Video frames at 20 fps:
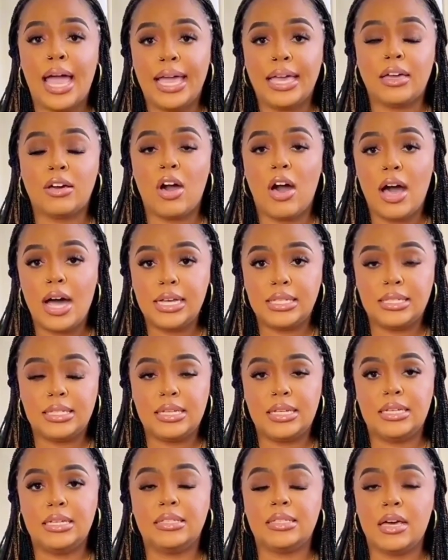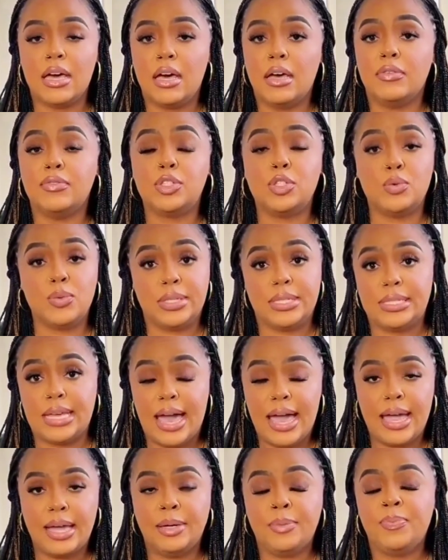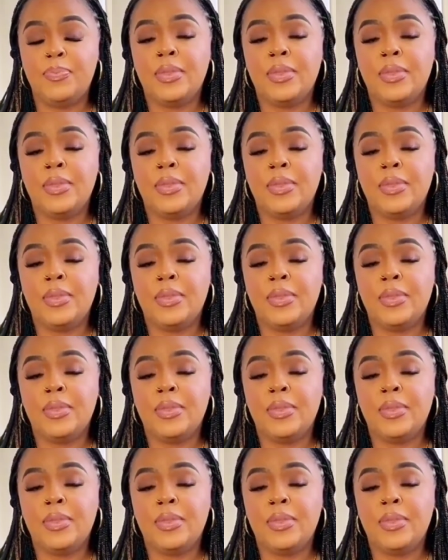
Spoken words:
If Mira had spent the night,